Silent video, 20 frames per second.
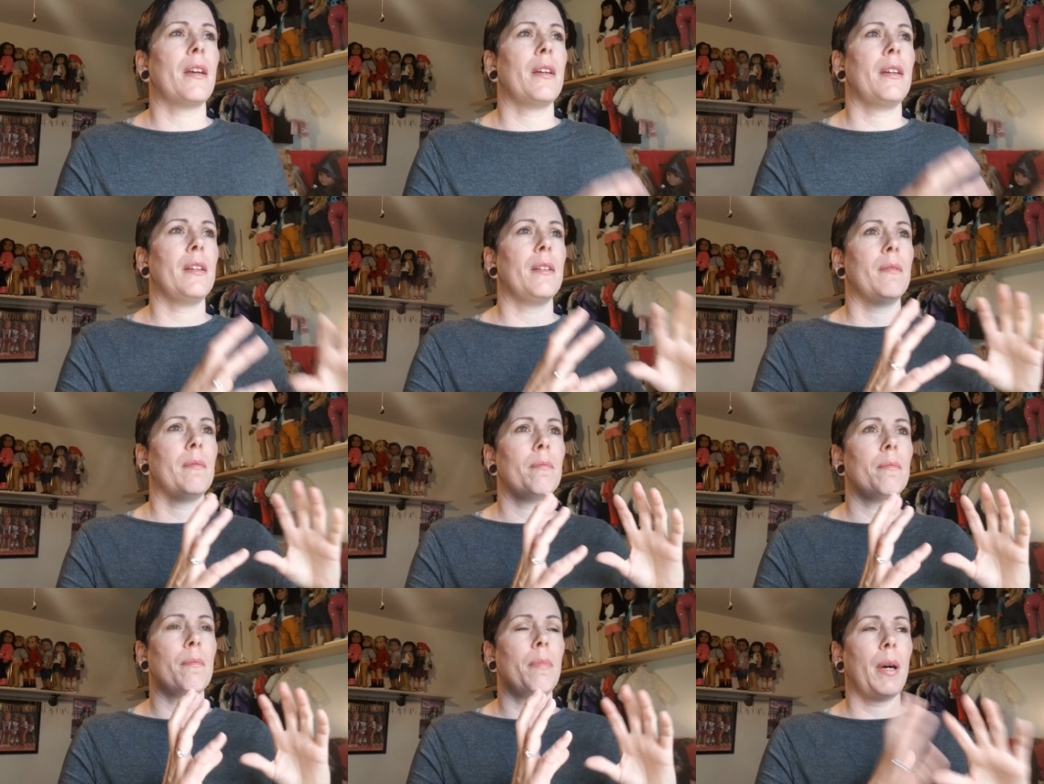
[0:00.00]

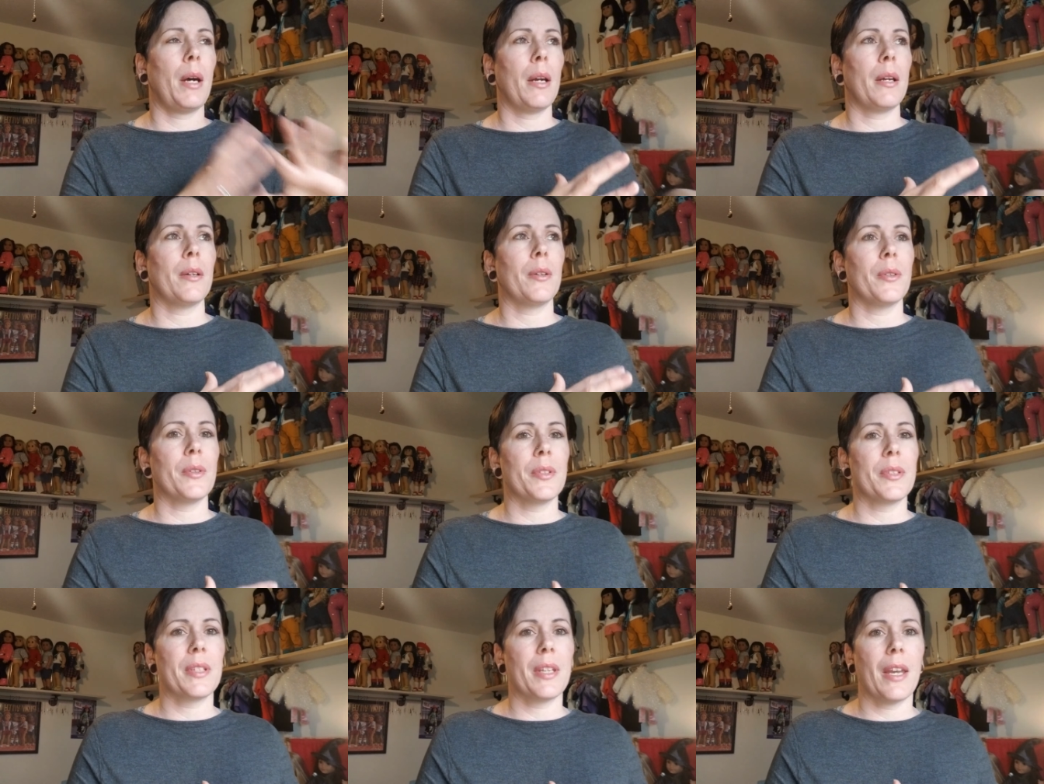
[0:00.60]
in
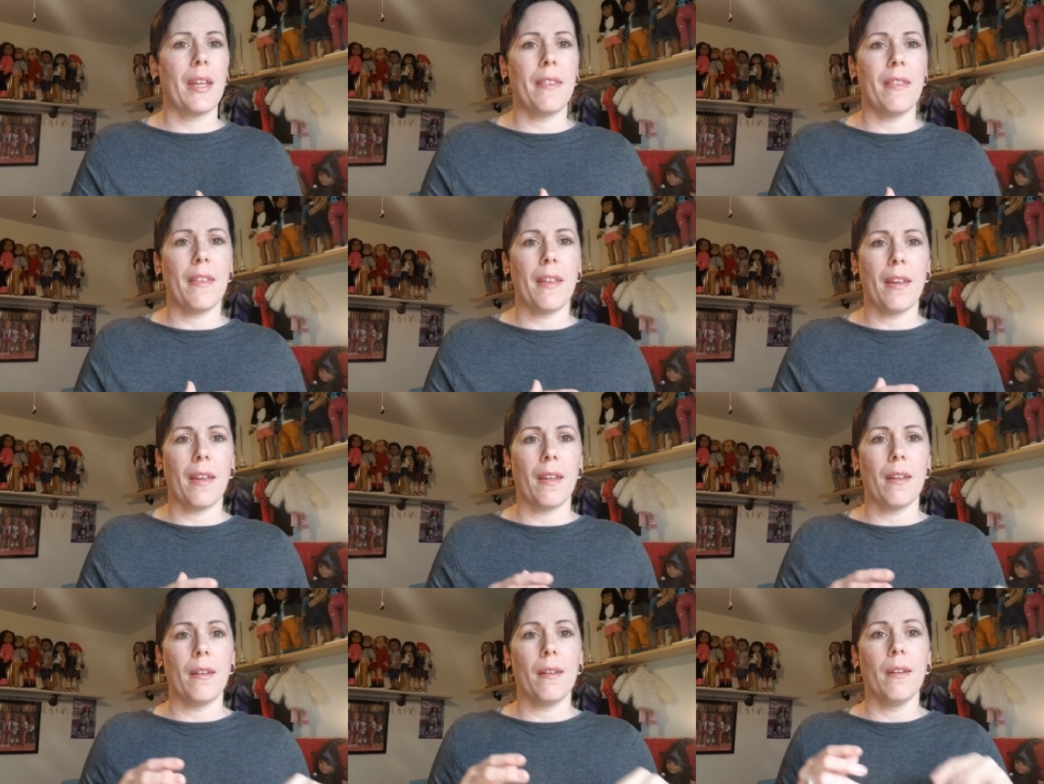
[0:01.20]
piles, and
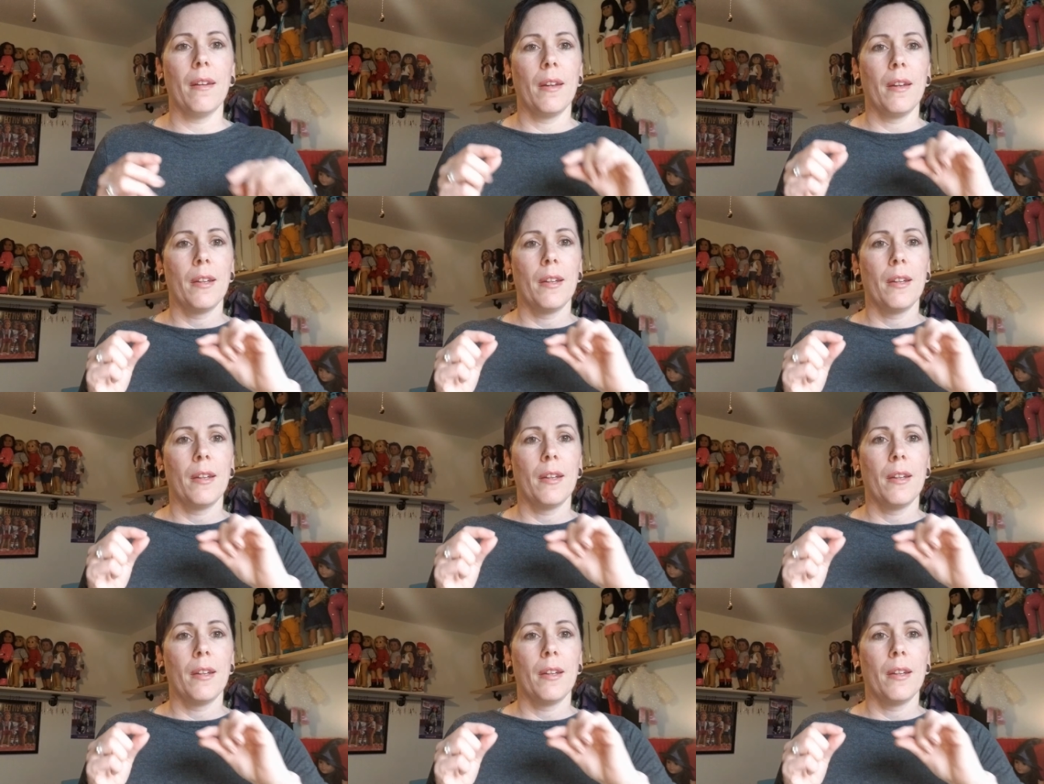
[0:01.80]
then